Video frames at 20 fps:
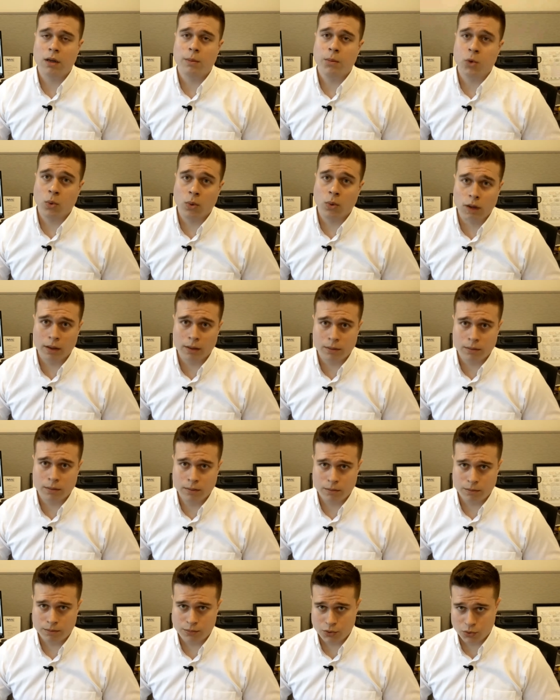Number one,
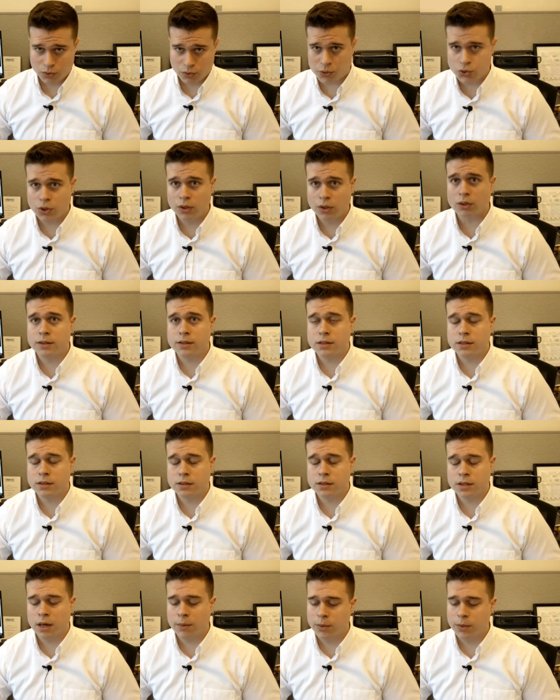your
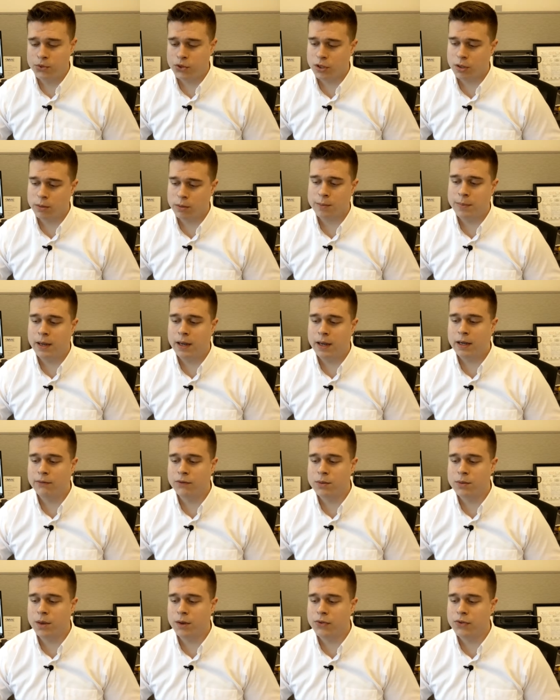insurance. It's how much you're going to be
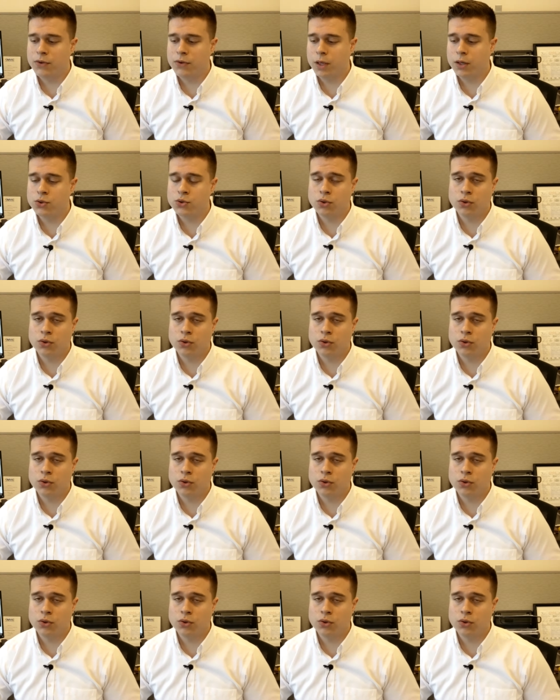paying every month to make